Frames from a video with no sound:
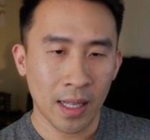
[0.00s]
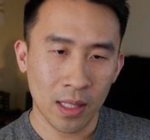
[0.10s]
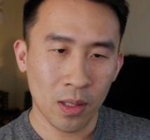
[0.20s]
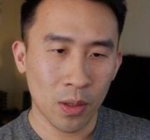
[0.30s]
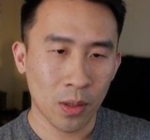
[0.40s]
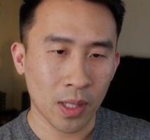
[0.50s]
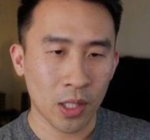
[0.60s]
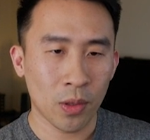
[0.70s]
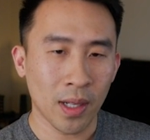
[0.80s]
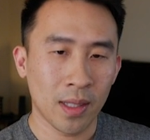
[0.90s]
And to
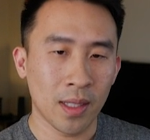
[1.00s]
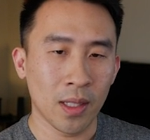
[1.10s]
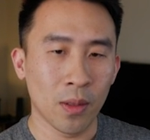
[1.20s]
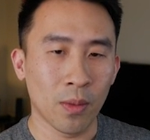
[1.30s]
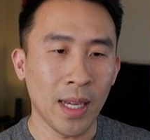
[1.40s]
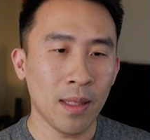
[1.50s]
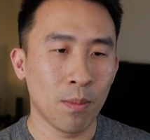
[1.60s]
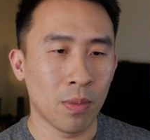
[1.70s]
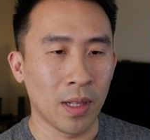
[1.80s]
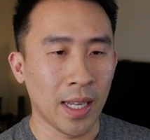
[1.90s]
construct the right
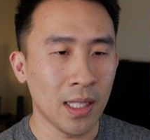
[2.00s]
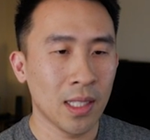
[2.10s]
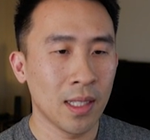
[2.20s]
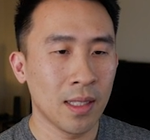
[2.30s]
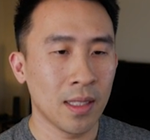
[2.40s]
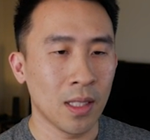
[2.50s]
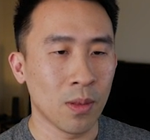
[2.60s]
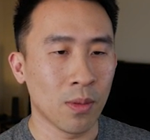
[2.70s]
branch, the